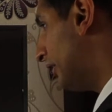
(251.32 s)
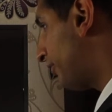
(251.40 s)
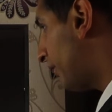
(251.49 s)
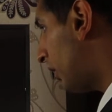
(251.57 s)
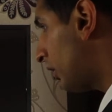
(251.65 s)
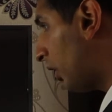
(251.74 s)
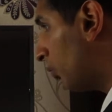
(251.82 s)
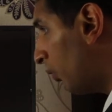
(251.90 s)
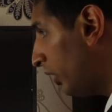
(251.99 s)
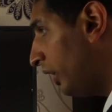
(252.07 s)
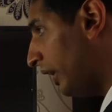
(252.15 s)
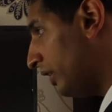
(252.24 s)
They found out
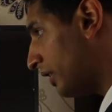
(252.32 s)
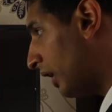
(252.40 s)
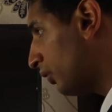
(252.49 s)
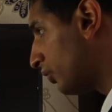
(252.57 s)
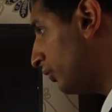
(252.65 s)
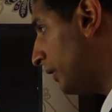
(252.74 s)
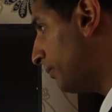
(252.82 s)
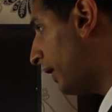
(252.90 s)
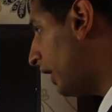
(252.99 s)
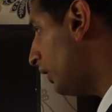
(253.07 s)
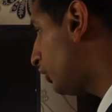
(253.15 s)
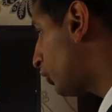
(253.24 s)
1 in 8,000
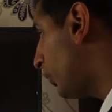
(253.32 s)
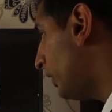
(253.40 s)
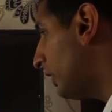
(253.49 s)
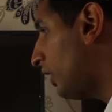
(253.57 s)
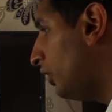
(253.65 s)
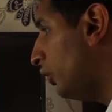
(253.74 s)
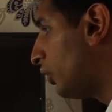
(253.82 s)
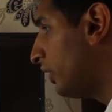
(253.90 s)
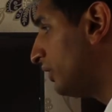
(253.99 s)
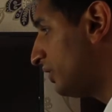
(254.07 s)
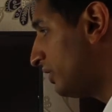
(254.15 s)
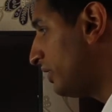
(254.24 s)
rebounded, showing that the
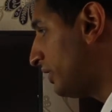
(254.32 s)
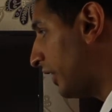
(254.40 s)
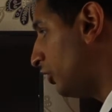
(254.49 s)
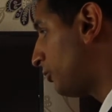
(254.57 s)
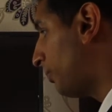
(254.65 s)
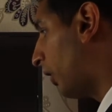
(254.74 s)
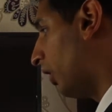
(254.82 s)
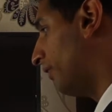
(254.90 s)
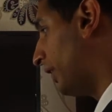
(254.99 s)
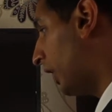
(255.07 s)
nucleus is the dense part of an